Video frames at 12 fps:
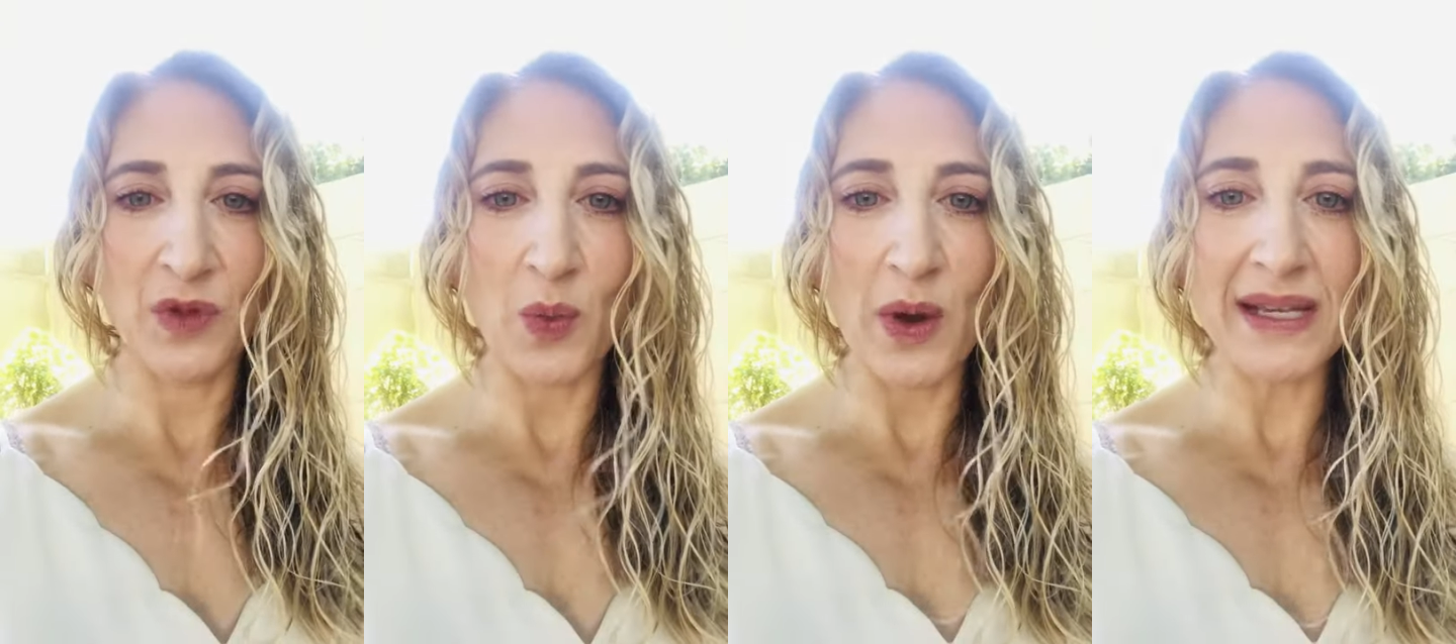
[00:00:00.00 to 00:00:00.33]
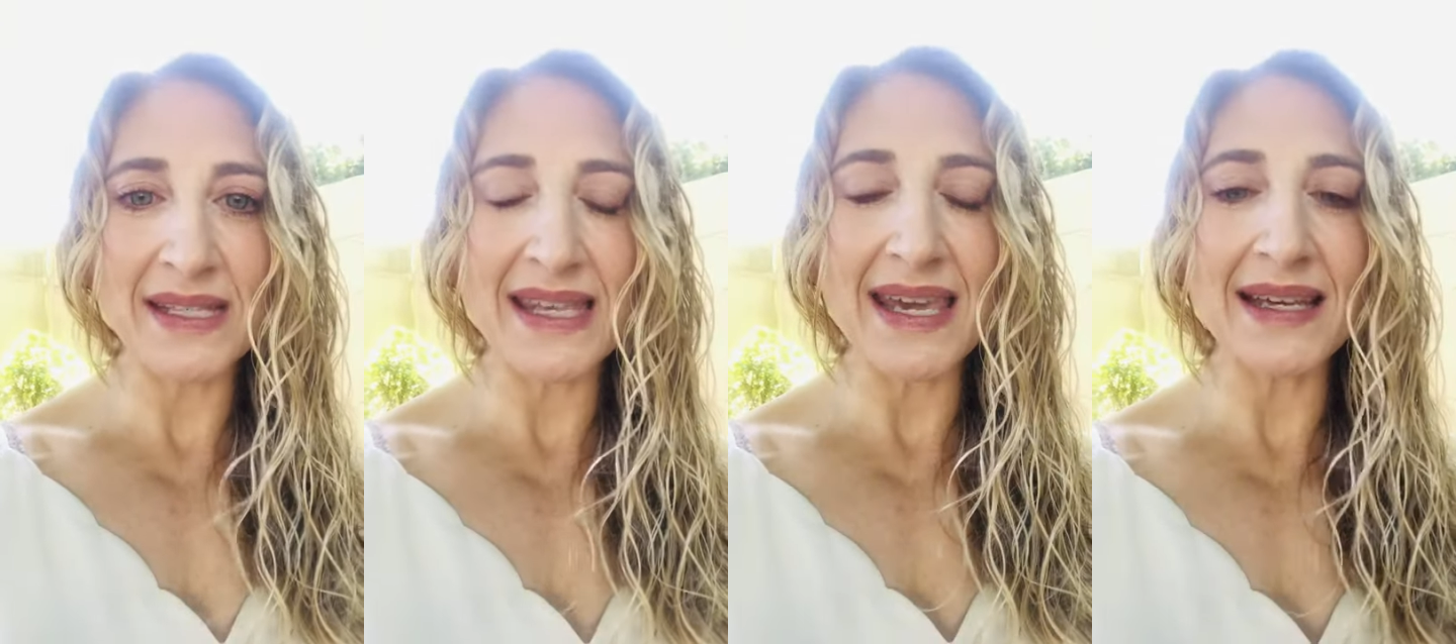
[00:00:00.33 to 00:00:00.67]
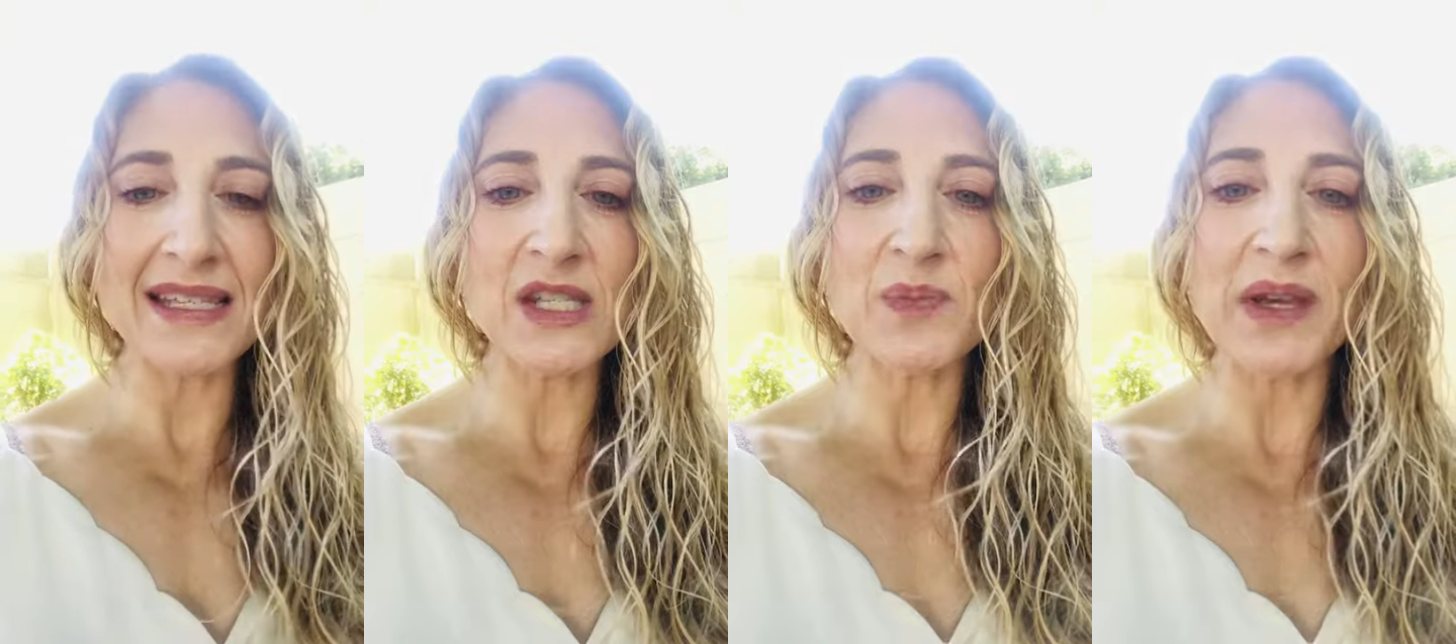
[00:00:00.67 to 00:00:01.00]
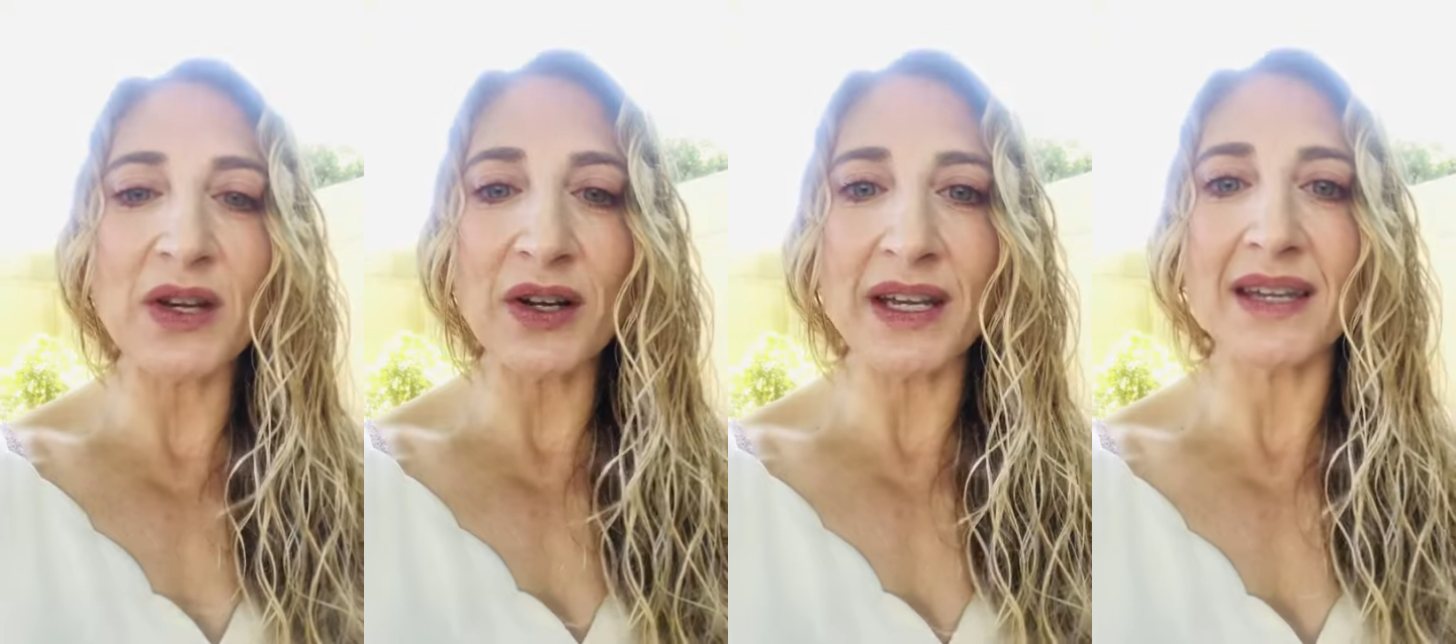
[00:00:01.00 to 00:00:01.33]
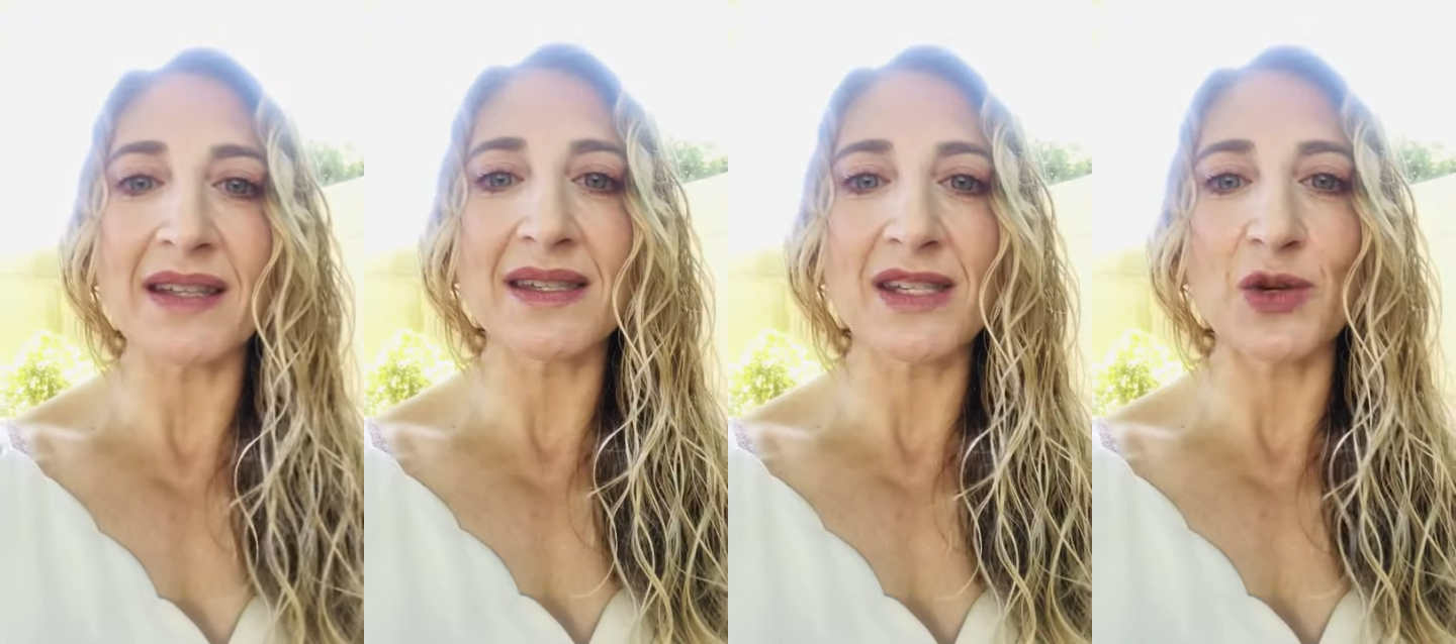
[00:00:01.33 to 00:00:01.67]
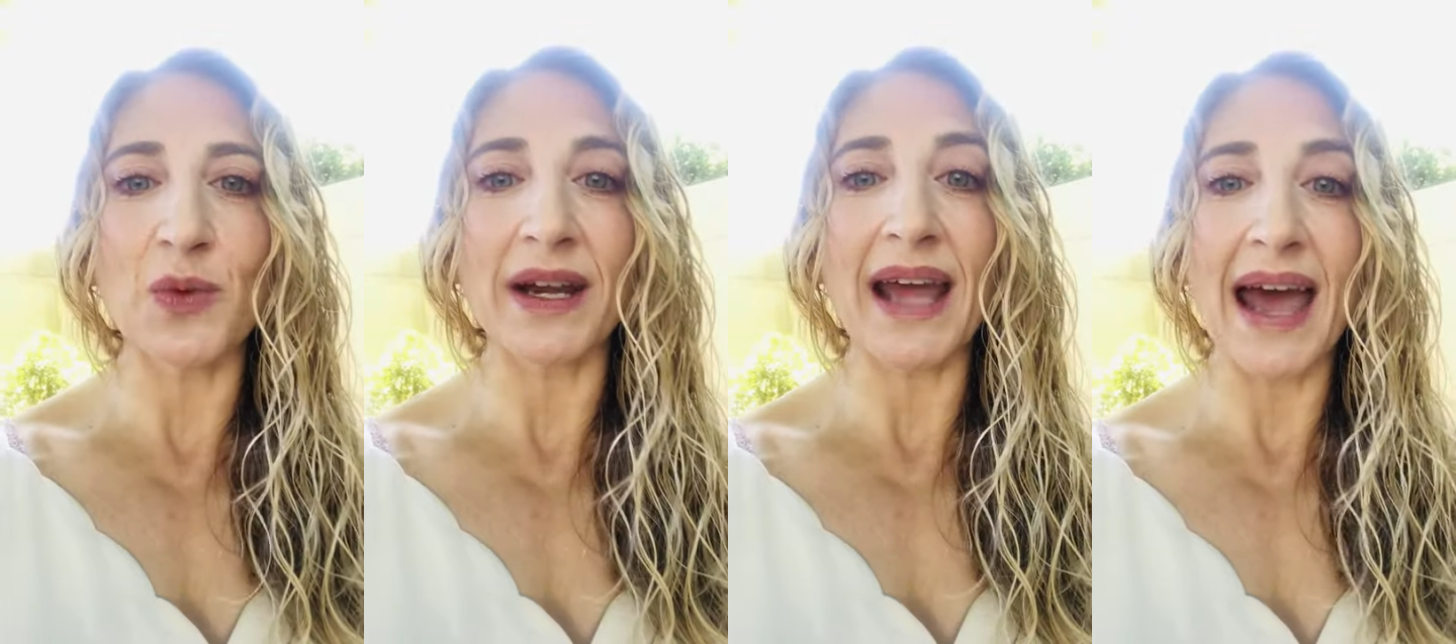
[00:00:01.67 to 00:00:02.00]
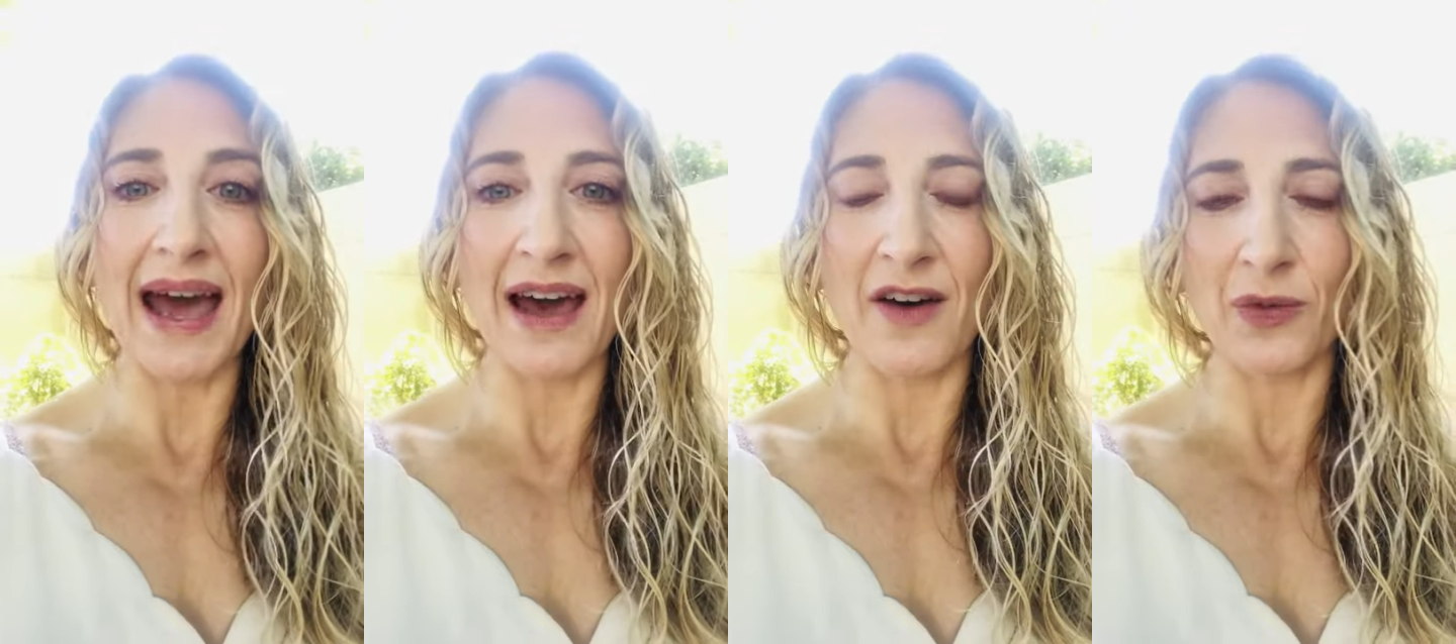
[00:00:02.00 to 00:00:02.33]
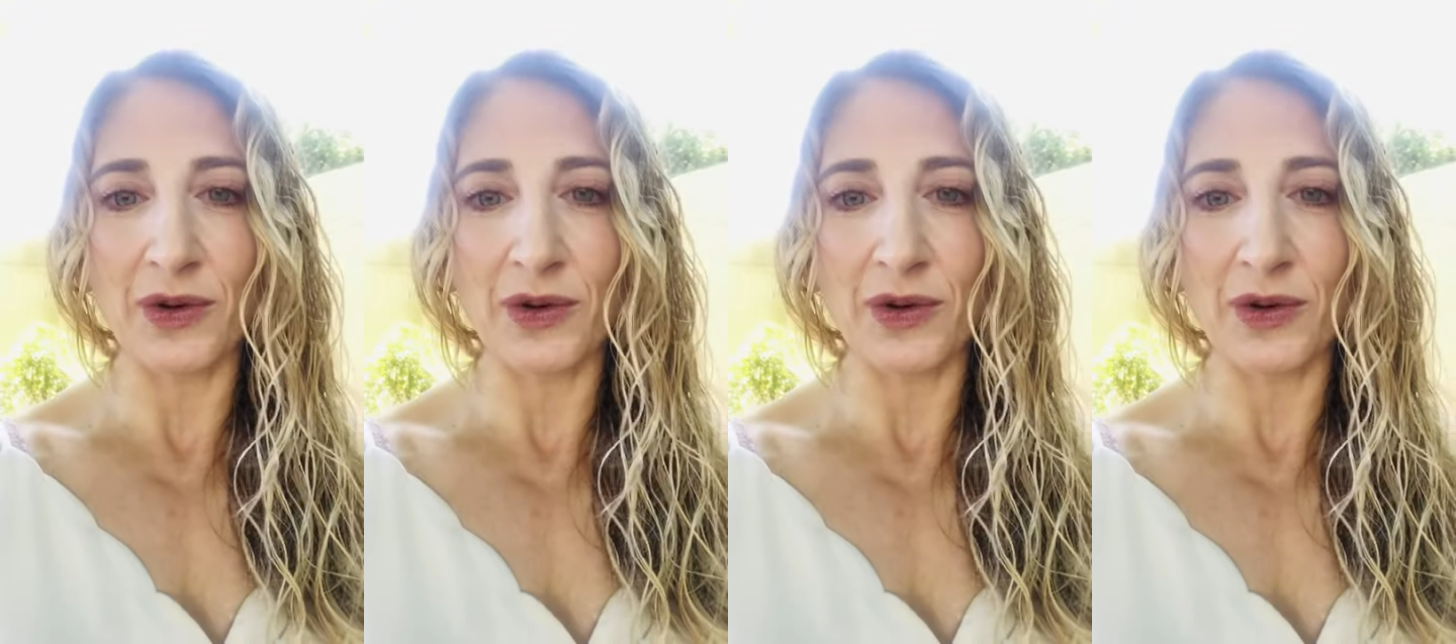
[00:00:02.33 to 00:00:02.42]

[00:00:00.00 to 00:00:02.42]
What is the experience you want to have?